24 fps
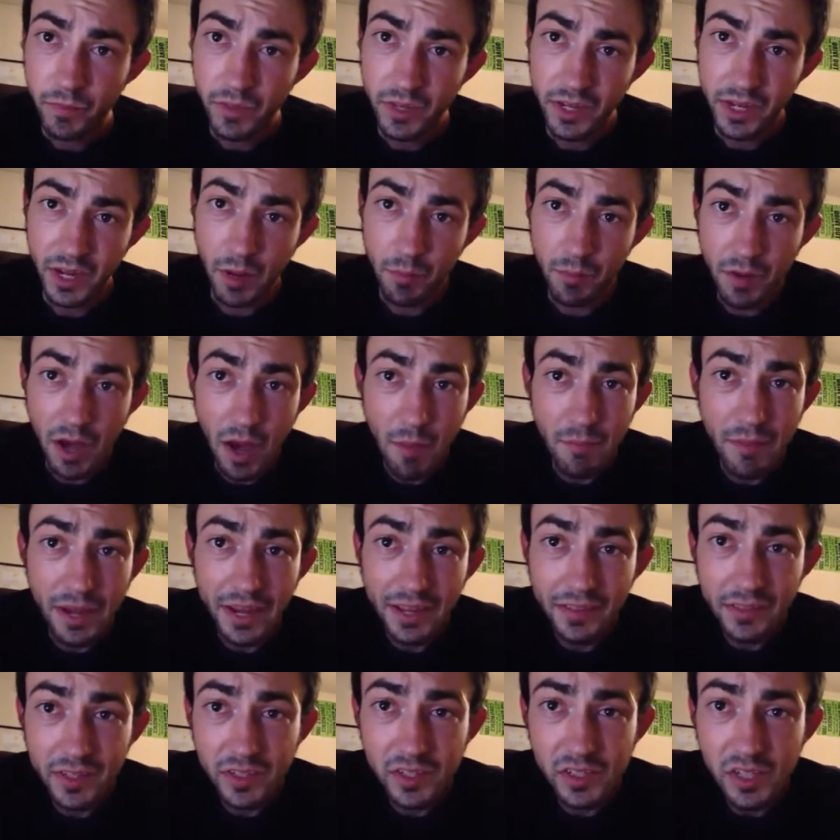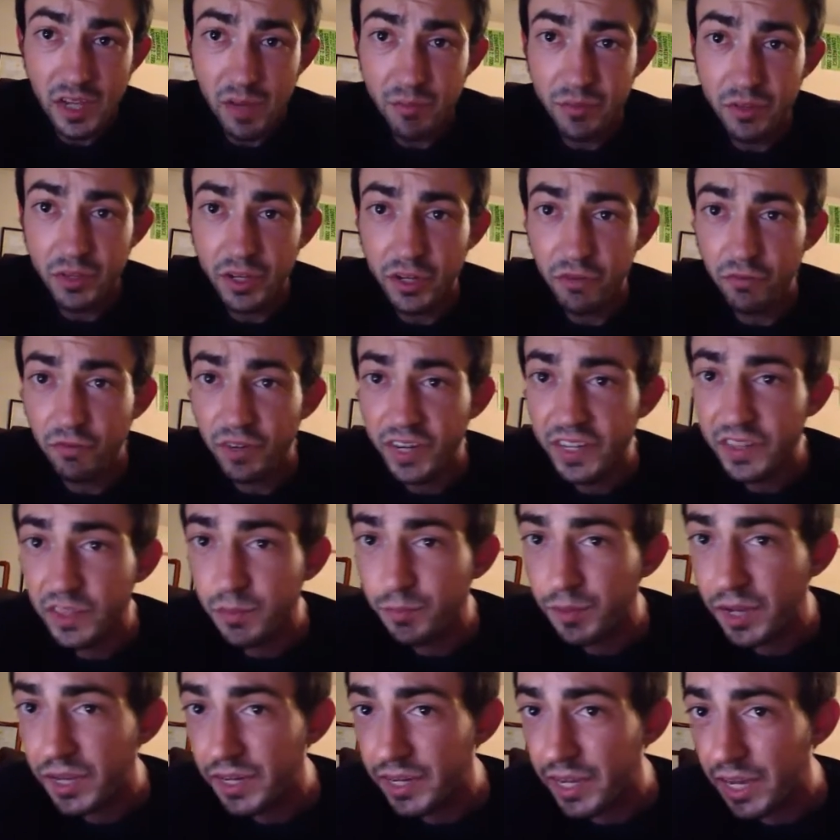Like, I'm not making this up. You can read
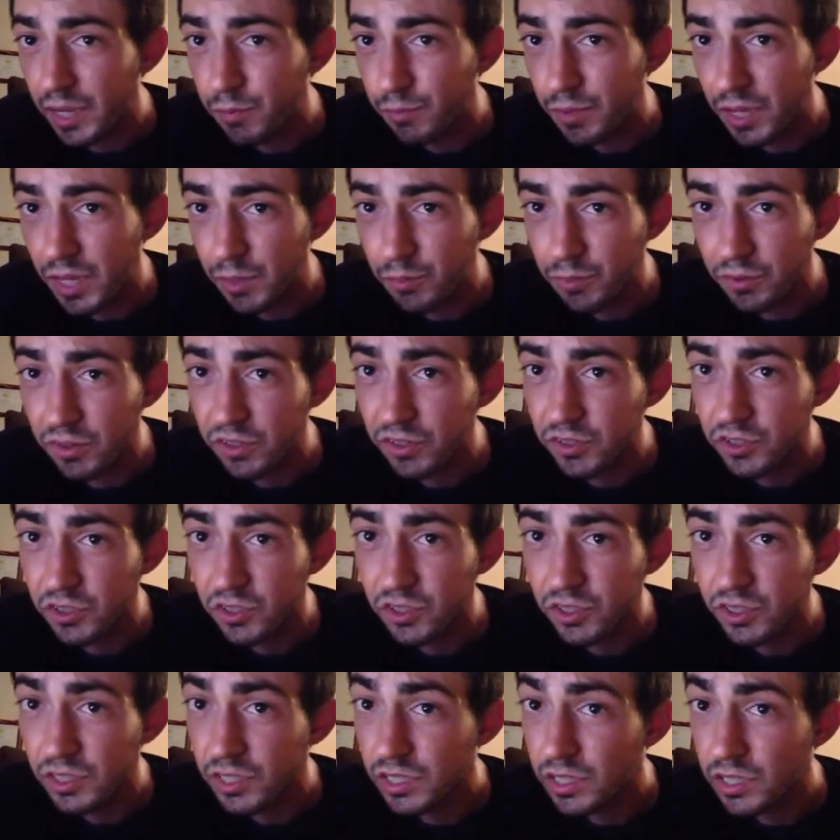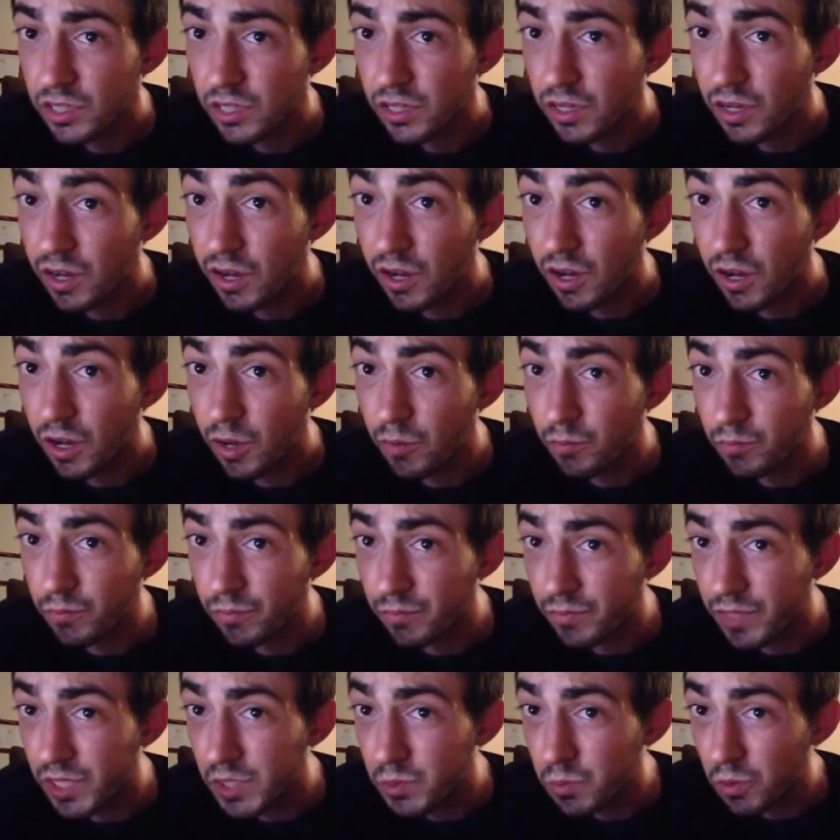the PNAC papers.
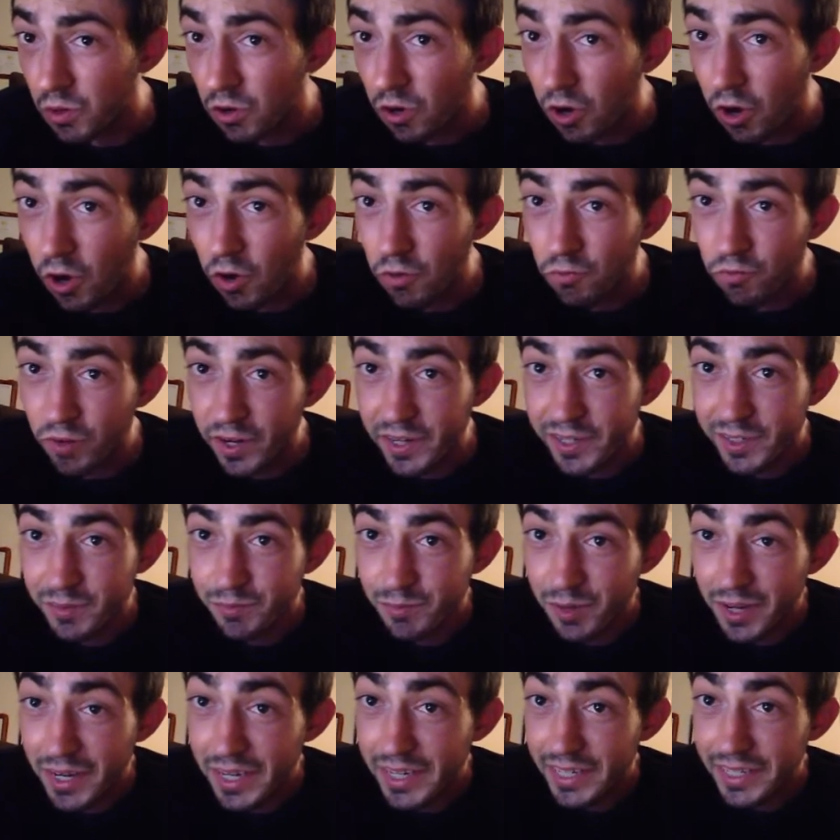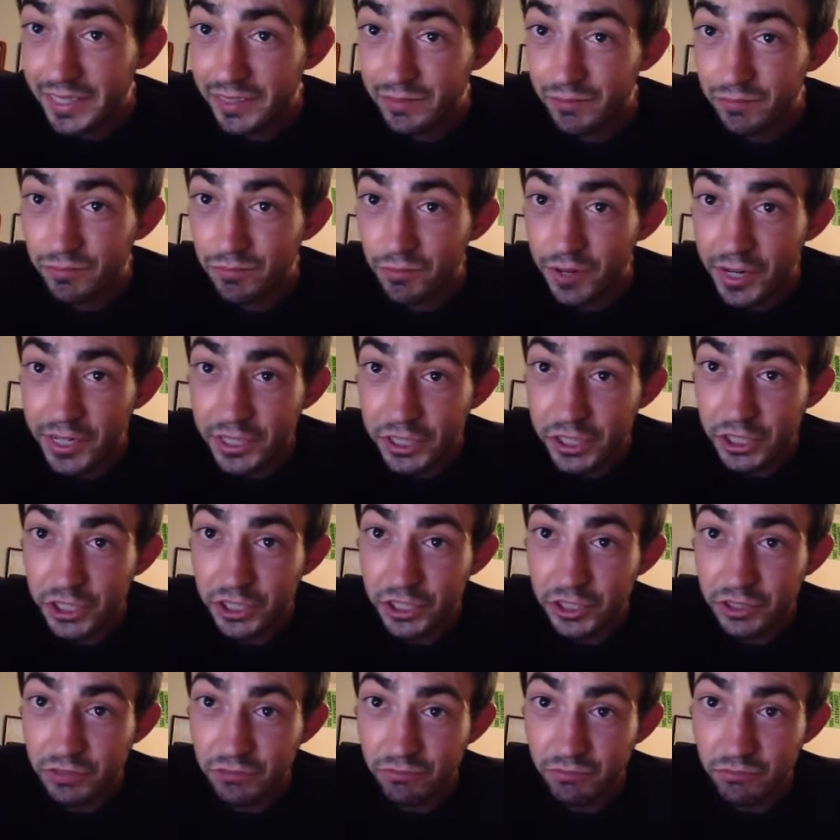These were all written by
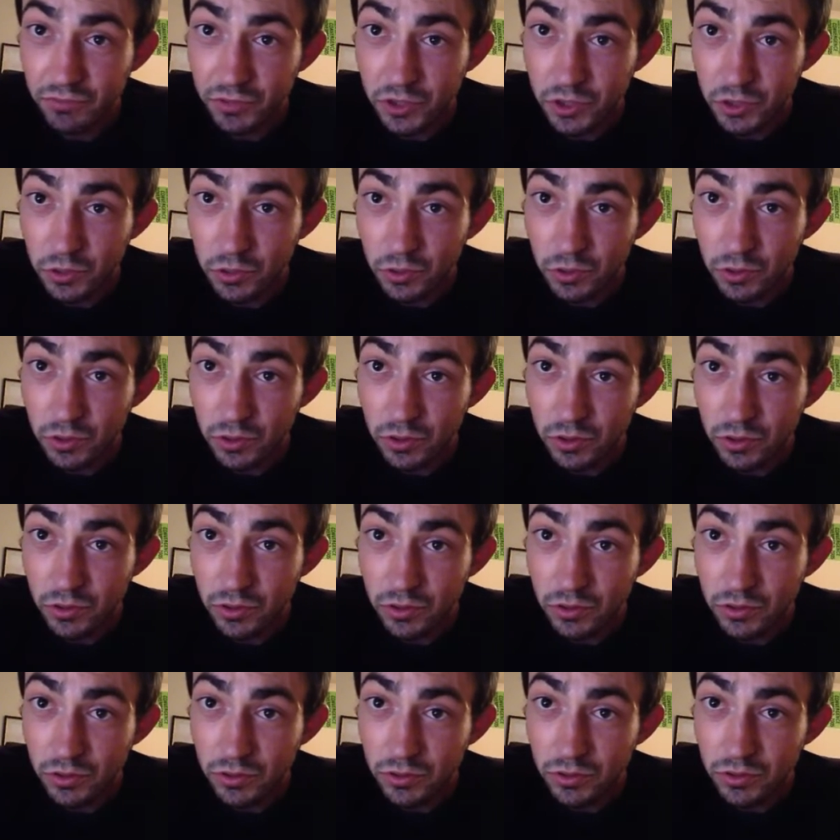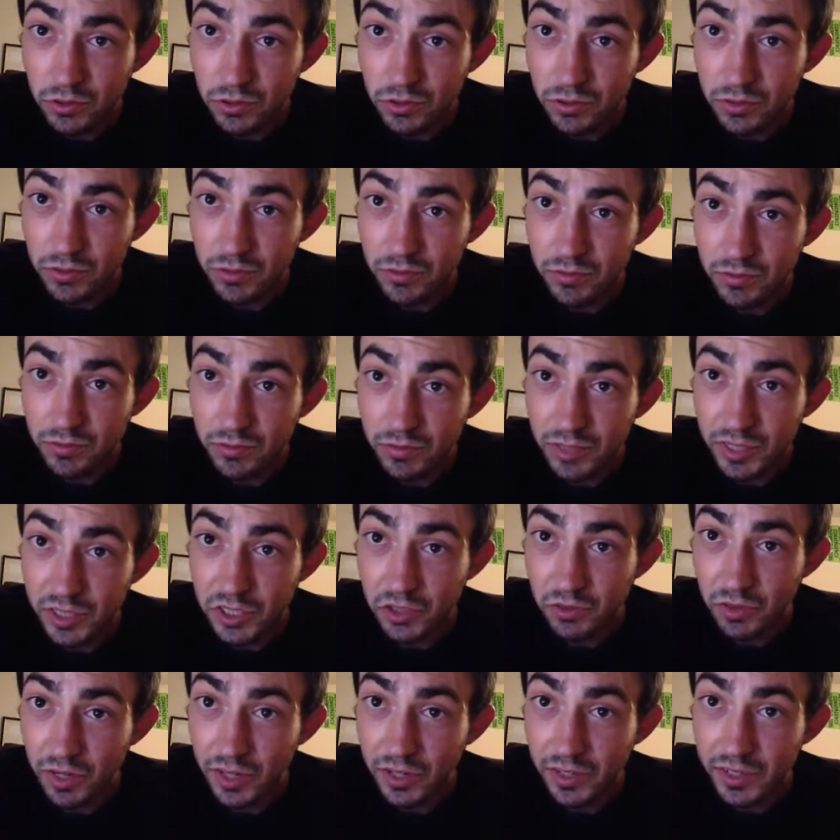rich, dual
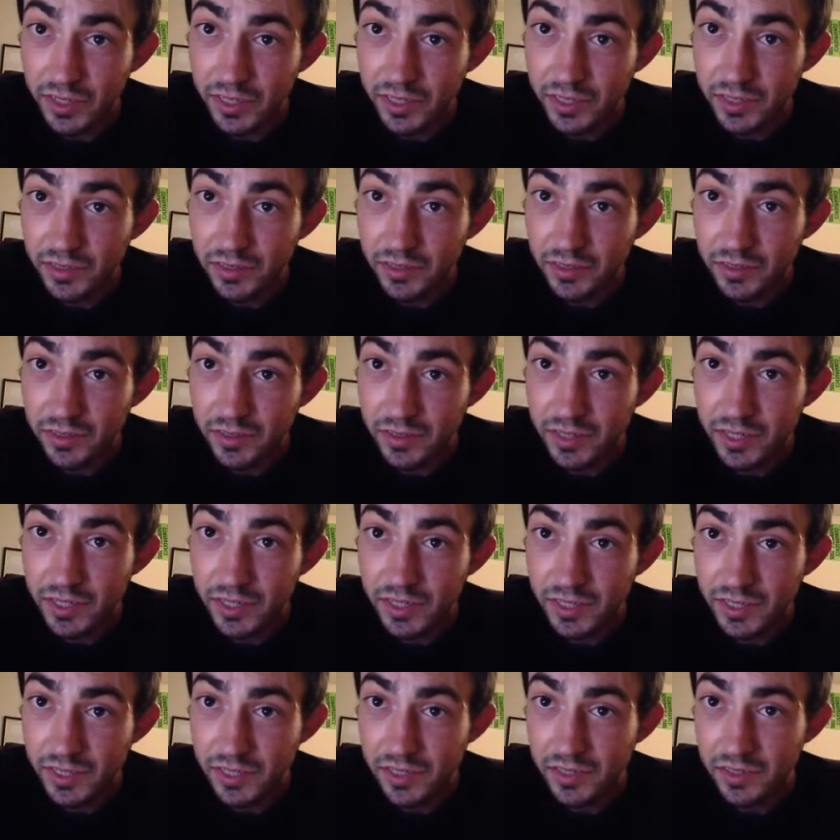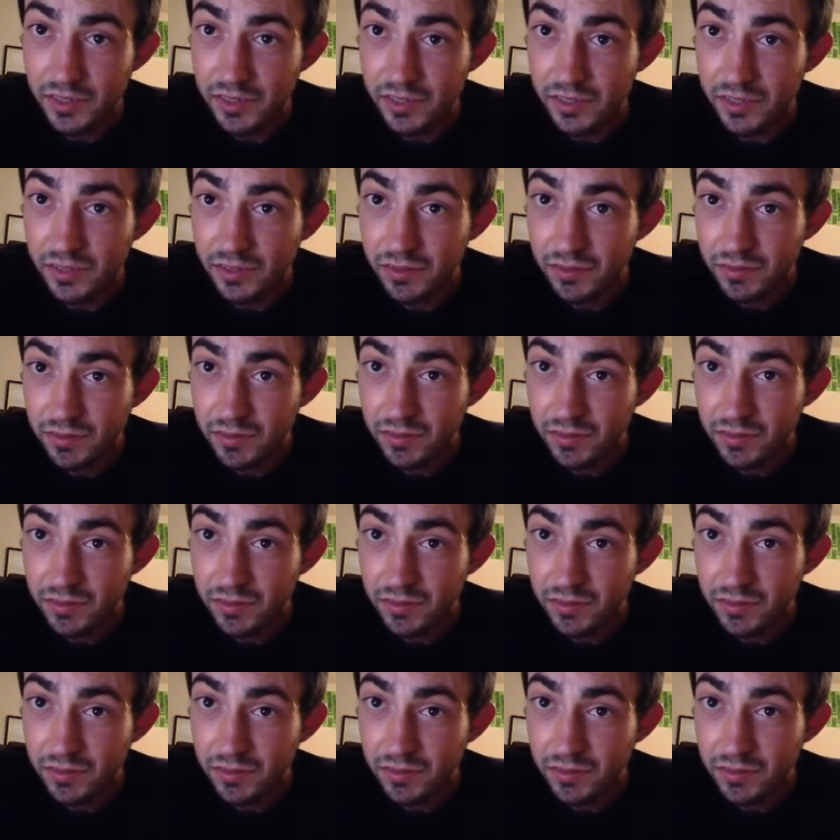Israeli citizens.